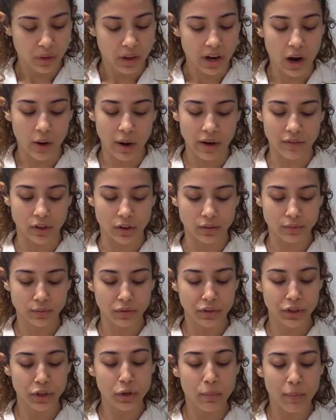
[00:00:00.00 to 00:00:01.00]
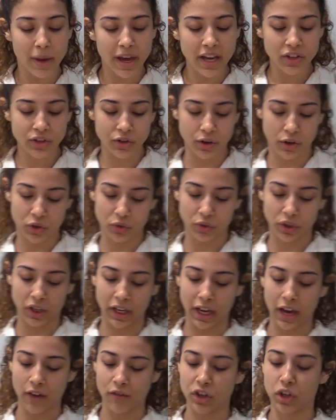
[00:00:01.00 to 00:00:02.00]
However, you may start
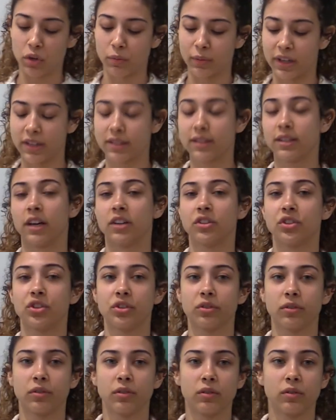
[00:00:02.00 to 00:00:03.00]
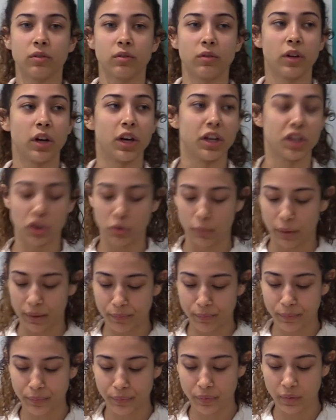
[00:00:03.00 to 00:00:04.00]
treating every human as such, a
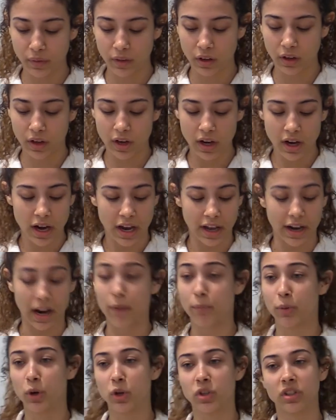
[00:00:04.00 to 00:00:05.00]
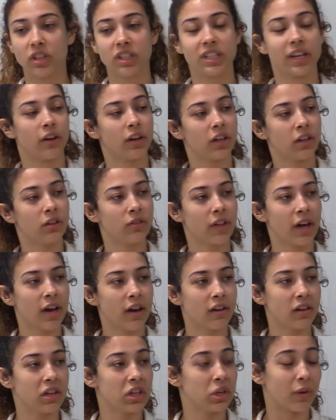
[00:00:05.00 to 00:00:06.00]
human. And I'm personally telling you
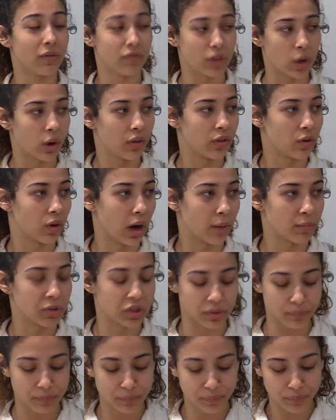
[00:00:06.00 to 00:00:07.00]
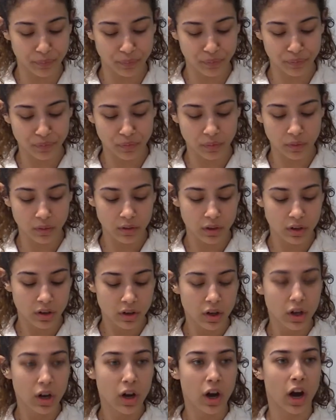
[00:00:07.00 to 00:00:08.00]
that you have no other option.
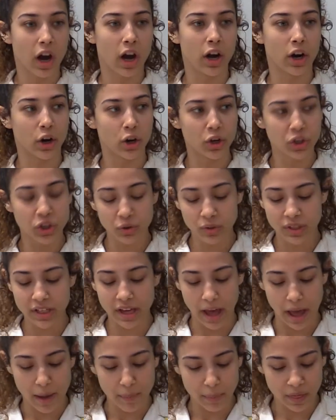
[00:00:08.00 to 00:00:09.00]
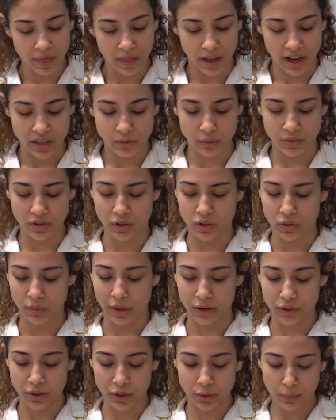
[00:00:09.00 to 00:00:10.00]
I urge you to empathize with those
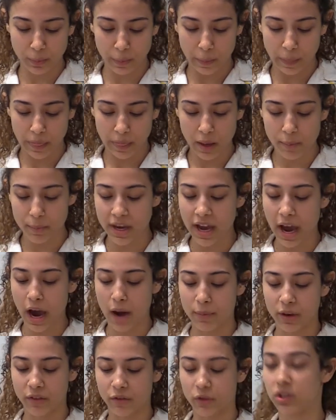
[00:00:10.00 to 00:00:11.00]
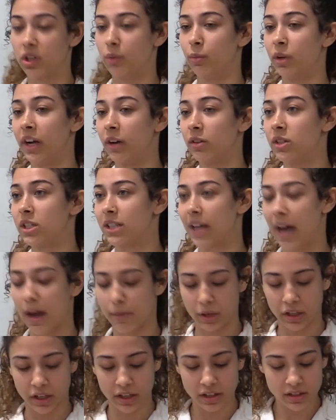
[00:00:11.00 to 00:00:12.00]
around you. Be happy for someone else's
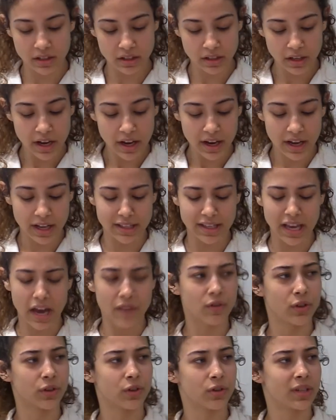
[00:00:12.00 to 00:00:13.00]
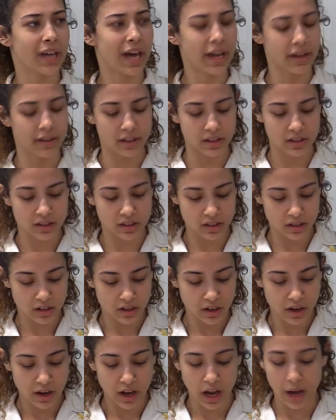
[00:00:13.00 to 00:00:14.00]
happiness and sad for their sadness.
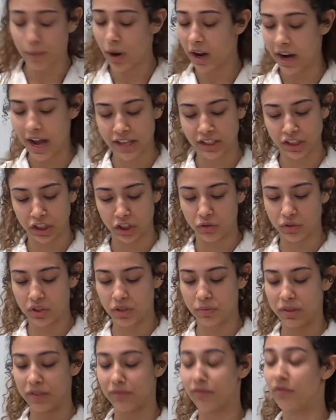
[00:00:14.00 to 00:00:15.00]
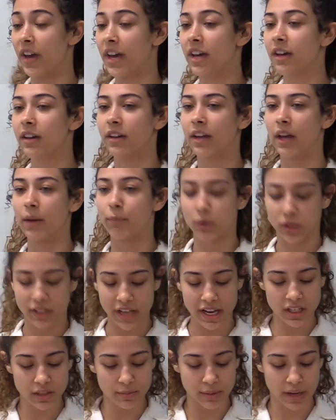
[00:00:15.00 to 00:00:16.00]
I'm not asking you to be fake and
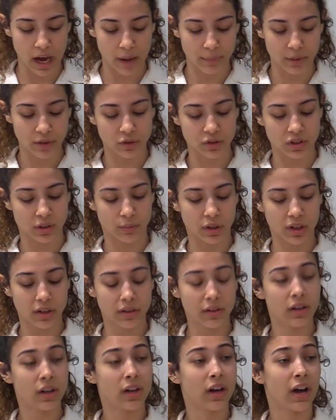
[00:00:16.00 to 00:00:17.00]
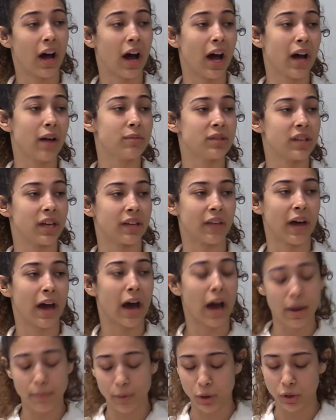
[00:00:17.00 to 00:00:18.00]
pretend to be happy for someone. I'm saying
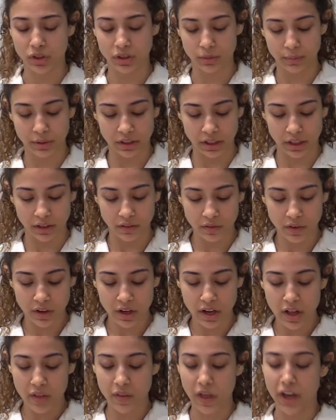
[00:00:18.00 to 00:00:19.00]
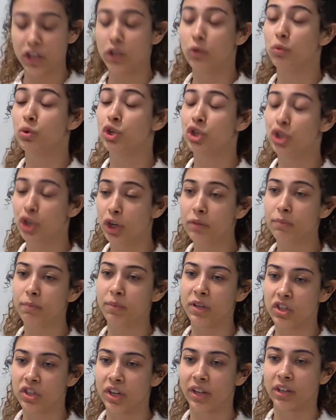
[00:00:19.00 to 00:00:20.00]
that I personally believe that you should
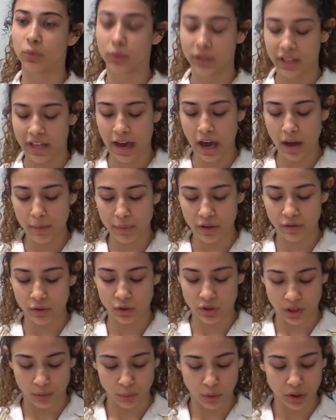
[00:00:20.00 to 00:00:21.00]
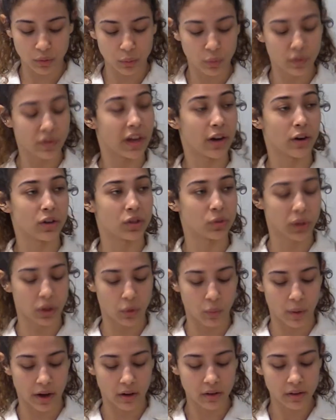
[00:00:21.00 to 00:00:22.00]
be genuinely happy for someone when they are
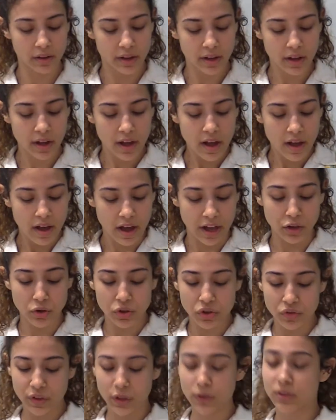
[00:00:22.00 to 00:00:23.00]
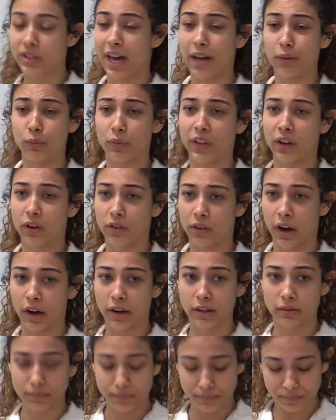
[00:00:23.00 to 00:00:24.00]
doing well, and you should feel sad when they are
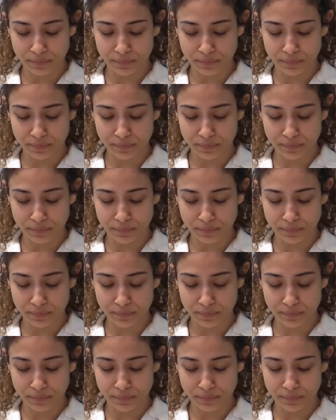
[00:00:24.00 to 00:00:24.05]
not.